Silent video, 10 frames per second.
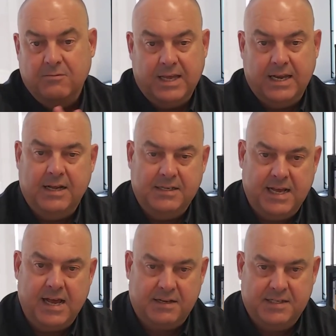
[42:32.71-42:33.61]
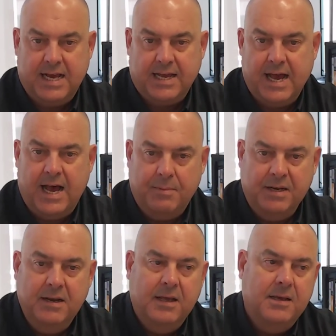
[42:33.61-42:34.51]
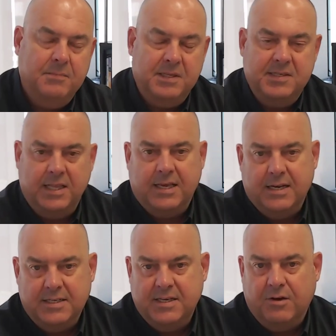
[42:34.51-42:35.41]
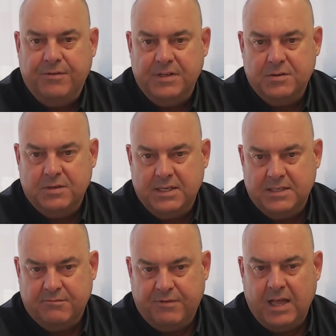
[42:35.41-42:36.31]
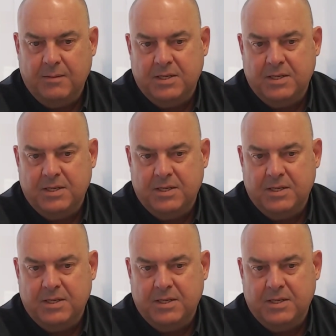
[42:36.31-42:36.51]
It's our carbon, but the silicon itself is available.